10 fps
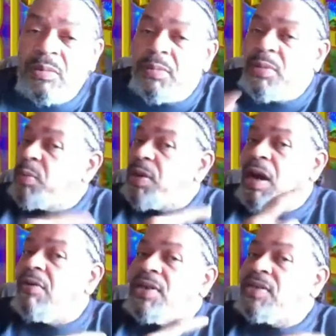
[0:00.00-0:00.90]
Remember, we
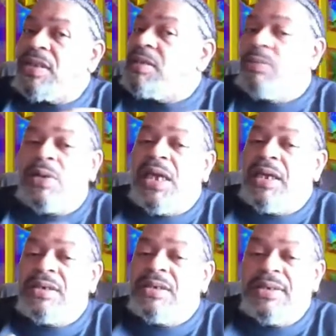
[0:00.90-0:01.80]
already said we
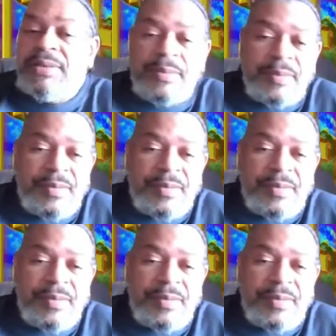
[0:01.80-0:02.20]
ain't good.